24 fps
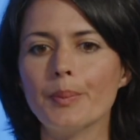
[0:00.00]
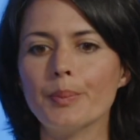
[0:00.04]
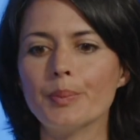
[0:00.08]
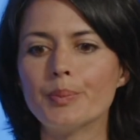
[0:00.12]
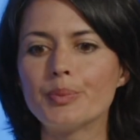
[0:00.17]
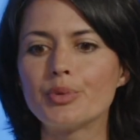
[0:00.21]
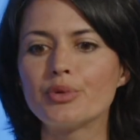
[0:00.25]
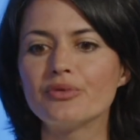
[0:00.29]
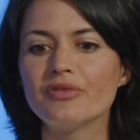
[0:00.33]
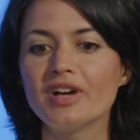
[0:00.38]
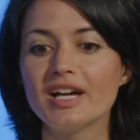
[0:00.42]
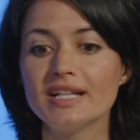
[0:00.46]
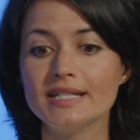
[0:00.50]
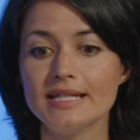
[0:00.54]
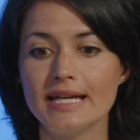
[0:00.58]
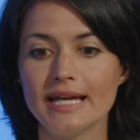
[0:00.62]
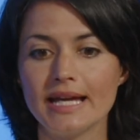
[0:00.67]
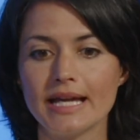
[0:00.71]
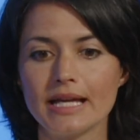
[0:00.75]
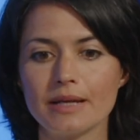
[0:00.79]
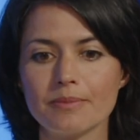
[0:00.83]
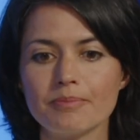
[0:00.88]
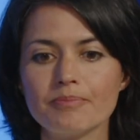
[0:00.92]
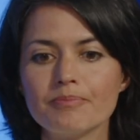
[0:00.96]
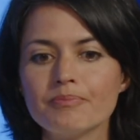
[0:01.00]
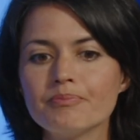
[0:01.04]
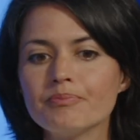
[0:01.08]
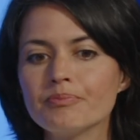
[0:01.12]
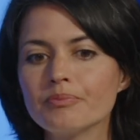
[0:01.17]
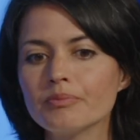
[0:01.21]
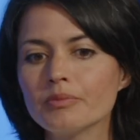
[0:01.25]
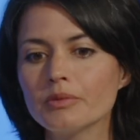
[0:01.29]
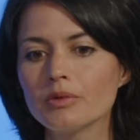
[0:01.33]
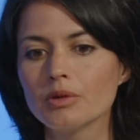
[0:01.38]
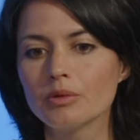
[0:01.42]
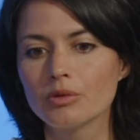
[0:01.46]
providing
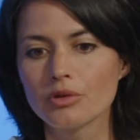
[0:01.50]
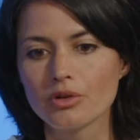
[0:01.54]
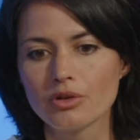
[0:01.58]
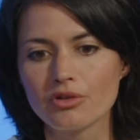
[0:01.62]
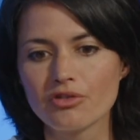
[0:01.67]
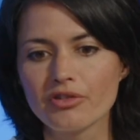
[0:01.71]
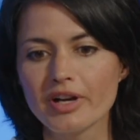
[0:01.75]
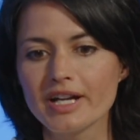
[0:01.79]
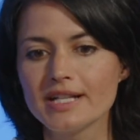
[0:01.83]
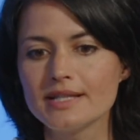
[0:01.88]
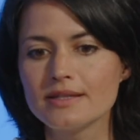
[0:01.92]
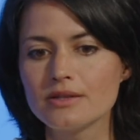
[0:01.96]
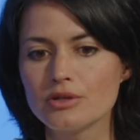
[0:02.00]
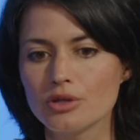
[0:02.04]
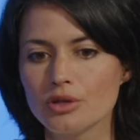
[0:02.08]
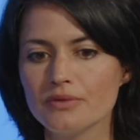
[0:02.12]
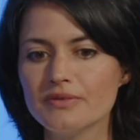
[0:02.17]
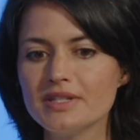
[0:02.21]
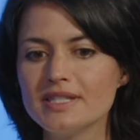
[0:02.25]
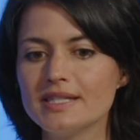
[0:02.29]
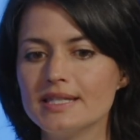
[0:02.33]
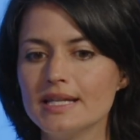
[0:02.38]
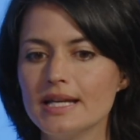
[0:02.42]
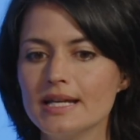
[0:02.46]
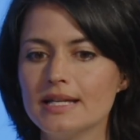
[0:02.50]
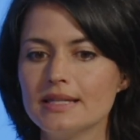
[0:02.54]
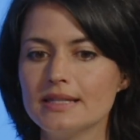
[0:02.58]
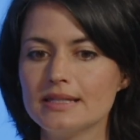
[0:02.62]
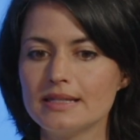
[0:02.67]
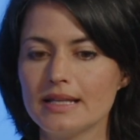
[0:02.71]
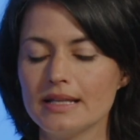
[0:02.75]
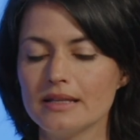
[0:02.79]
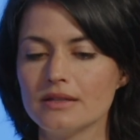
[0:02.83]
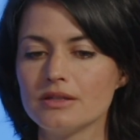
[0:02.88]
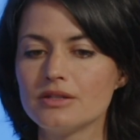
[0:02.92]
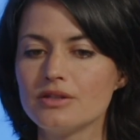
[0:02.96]
great
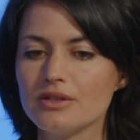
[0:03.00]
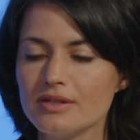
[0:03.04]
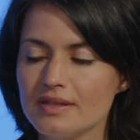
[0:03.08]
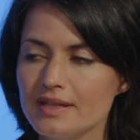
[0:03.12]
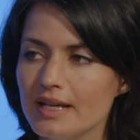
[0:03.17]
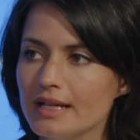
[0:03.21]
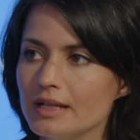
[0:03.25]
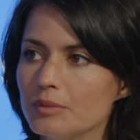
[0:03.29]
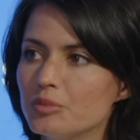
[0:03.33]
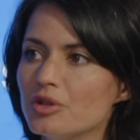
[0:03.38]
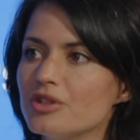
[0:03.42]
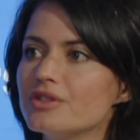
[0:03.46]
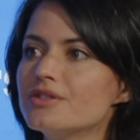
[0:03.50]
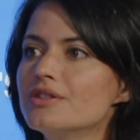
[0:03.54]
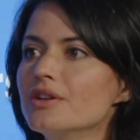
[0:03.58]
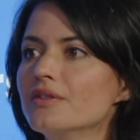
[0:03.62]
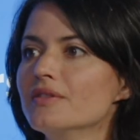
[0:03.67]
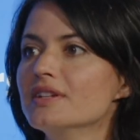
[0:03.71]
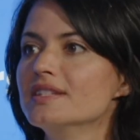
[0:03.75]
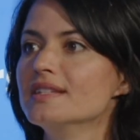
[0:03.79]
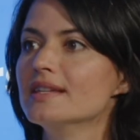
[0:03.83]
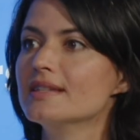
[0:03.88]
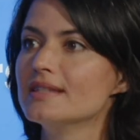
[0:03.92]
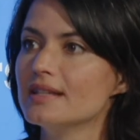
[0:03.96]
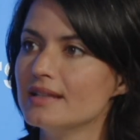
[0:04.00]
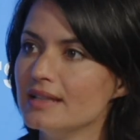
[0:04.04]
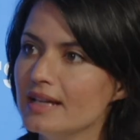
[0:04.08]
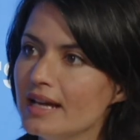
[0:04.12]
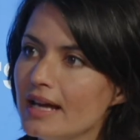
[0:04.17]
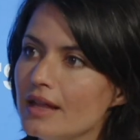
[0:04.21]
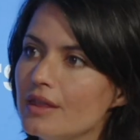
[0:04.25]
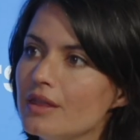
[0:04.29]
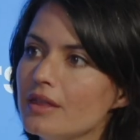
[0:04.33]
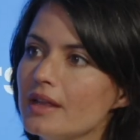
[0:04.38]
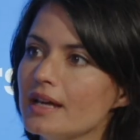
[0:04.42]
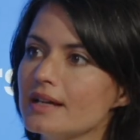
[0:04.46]
services and sustainable services and
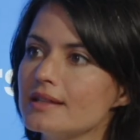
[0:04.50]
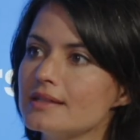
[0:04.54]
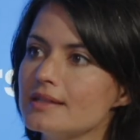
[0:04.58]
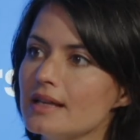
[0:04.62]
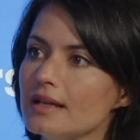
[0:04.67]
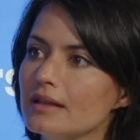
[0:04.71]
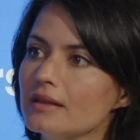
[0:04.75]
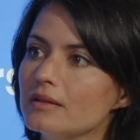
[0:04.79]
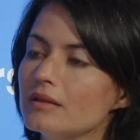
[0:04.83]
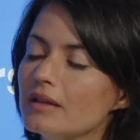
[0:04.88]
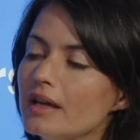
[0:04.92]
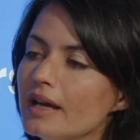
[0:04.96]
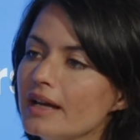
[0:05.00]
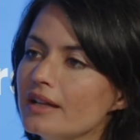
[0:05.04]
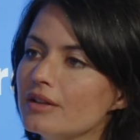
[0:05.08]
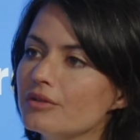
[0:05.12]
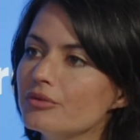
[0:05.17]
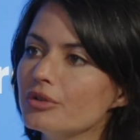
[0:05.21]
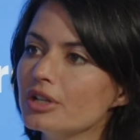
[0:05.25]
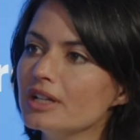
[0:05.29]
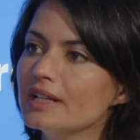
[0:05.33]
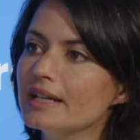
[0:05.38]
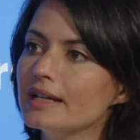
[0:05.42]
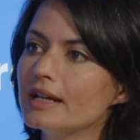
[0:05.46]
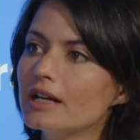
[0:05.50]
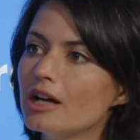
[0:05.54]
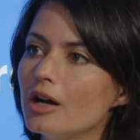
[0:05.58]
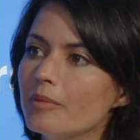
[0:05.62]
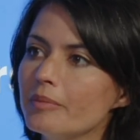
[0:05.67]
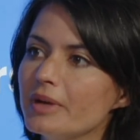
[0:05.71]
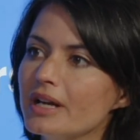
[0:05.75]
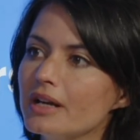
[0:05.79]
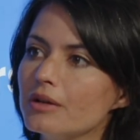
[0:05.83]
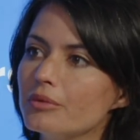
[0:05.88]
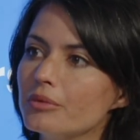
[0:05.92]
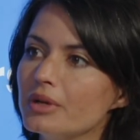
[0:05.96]
ethics, and really
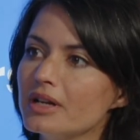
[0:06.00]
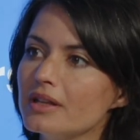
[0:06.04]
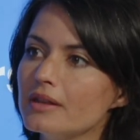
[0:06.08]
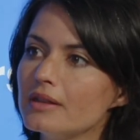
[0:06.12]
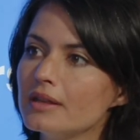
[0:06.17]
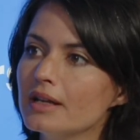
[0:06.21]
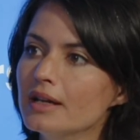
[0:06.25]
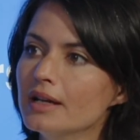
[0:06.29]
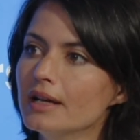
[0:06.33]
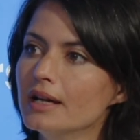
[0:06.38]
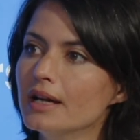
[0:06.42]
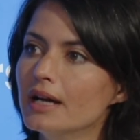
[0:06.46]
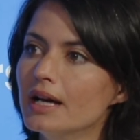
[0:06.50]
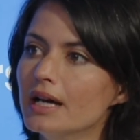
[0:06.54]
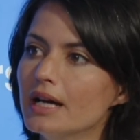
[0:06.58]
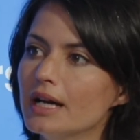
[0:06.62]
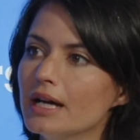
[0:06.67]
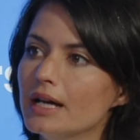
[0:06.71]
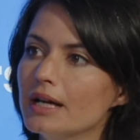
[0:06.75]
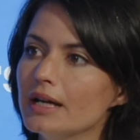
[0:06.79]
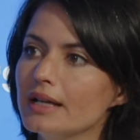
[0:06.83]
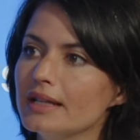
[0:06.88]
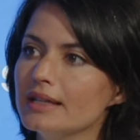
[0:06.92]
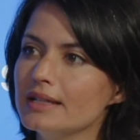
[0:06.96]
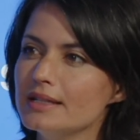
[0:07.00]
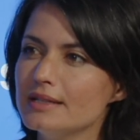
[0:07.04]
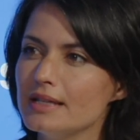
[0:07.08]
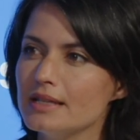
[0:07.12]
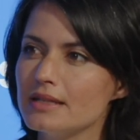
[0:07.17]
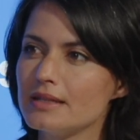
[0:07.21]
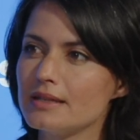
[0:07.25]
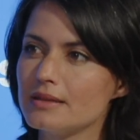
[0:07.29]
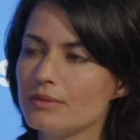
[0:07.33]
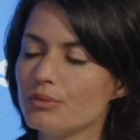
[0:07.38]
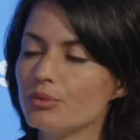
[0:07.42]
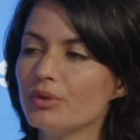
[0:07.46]
coming with
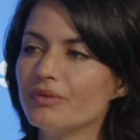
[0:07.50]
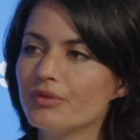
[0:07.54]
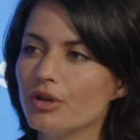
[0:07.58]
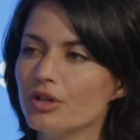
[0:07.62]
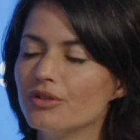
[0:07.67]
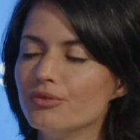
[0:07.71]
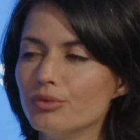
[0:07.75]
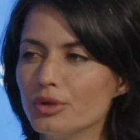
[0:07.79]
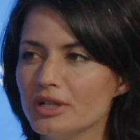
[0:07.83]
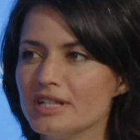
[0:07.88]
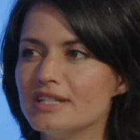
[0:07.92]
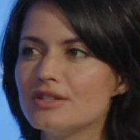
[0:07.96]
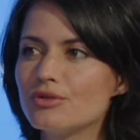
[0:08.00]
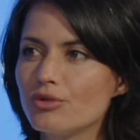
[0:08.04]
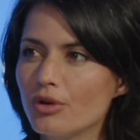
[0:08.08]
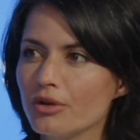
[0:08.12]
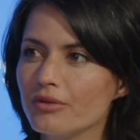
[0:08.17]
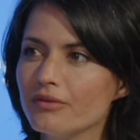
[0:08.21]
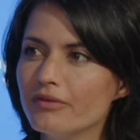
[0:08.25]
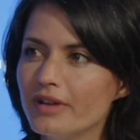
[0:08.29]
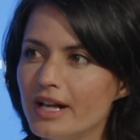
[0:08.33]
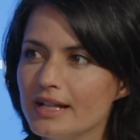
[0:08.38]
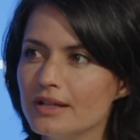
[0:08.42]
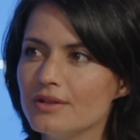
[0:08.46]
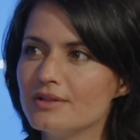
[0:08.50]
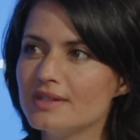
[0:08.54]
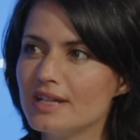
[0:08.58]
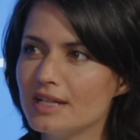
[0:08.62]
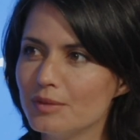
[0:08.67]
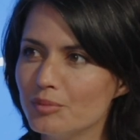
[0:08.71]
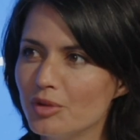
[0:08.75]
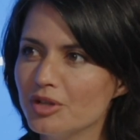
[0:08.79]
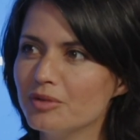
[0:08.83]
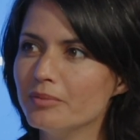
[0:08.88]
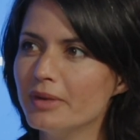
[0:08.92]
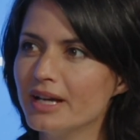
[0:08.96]
we've got really strong values
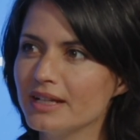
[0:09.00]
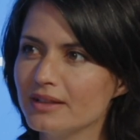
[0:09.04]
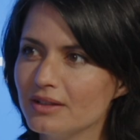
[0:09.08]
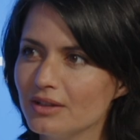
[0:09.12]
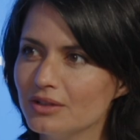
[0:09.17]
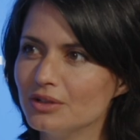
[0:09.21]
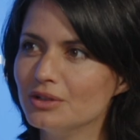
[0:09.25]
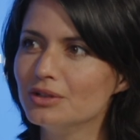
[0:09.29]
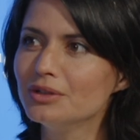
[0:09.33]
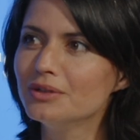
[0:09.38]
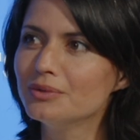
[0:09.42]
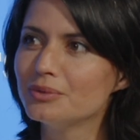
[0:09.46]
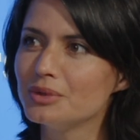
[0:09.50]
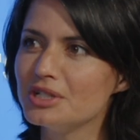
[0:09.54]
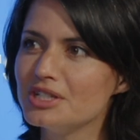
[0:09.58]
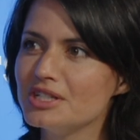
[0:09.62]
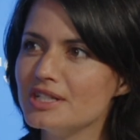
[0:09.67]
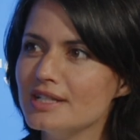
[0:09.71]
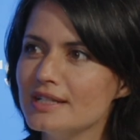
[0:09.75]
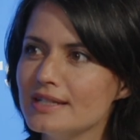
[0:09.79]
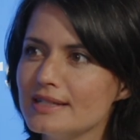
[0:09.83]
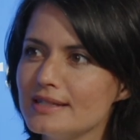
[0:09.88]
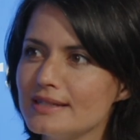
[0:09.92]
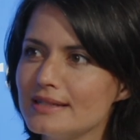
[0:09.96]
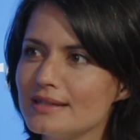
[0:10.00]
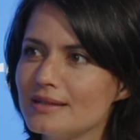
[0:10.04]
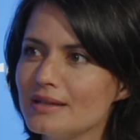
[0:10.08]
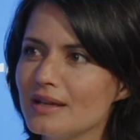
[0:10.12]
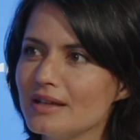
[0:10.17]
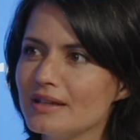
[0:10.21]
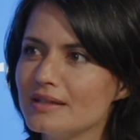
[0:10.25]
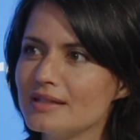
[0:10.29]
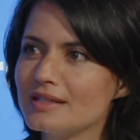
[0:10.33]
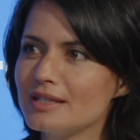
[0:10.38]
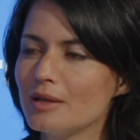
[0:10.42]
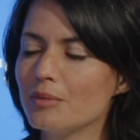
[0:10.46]
at Mott MacDonald, which is
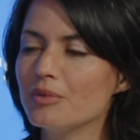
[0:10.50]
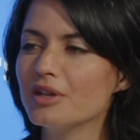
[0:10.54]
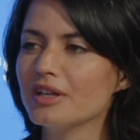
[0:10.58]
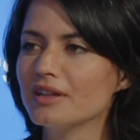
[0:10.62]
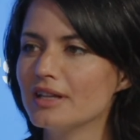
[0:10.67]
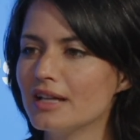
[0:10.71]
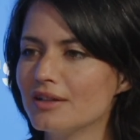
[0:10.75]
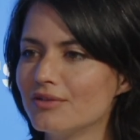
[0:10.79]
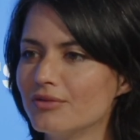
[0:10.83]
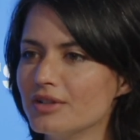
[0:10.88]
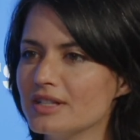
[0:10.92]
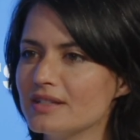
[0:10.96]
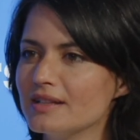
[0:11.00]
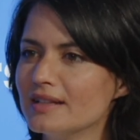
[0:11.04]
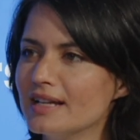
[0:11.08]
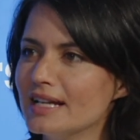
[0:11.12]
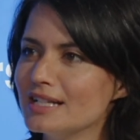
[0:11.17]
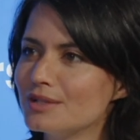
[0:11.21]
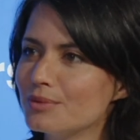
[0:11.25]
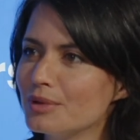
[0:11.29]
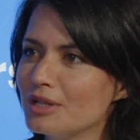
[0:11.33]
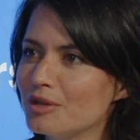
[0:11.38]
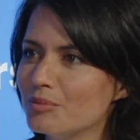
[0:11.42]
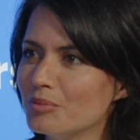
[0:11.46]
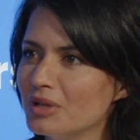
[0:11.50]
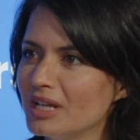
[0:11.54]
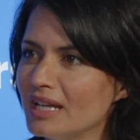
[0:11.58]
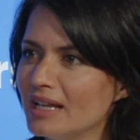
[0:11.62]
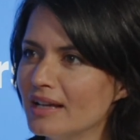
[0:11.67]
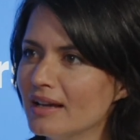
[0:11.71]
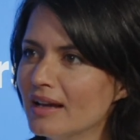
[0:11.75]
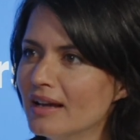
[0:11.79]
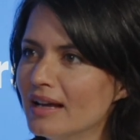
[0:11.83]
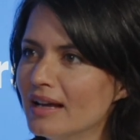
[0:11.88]
something that resonates with me